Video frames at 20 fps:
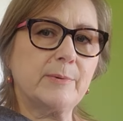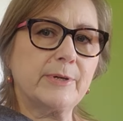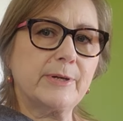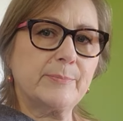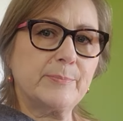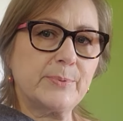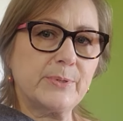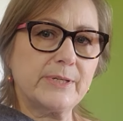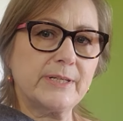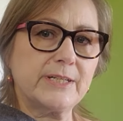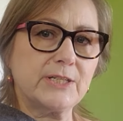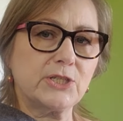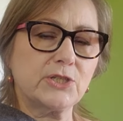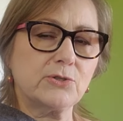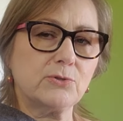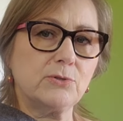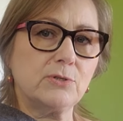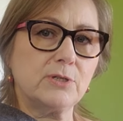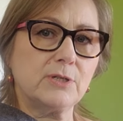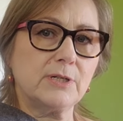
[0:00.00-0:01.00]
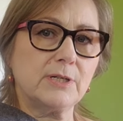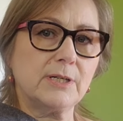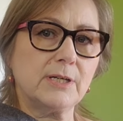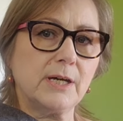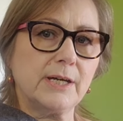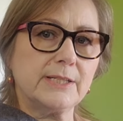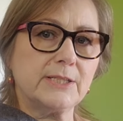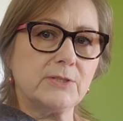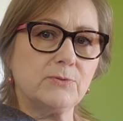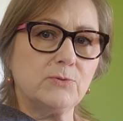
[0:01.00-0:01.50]
but I'm pretty sure
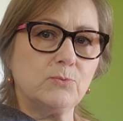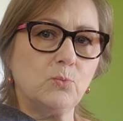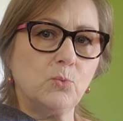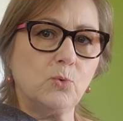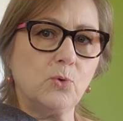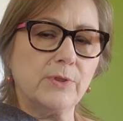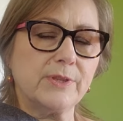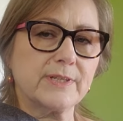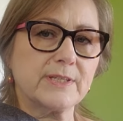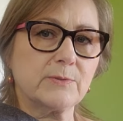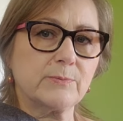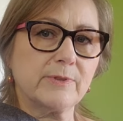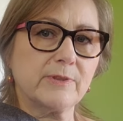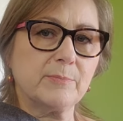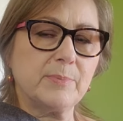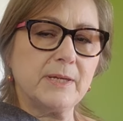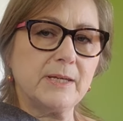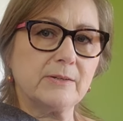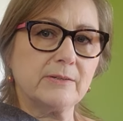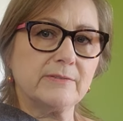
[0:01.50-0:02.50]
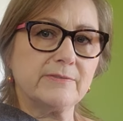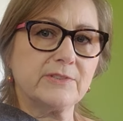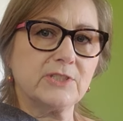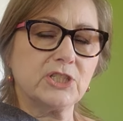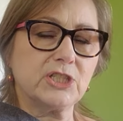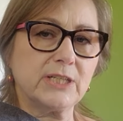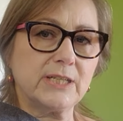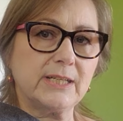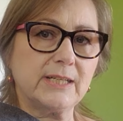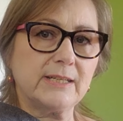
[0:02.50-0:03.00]
I wore this with a pair of
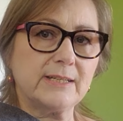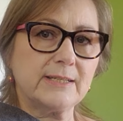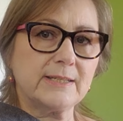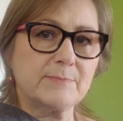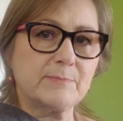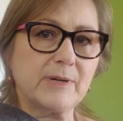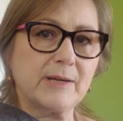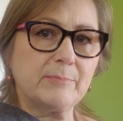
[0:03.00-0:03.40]
jeans,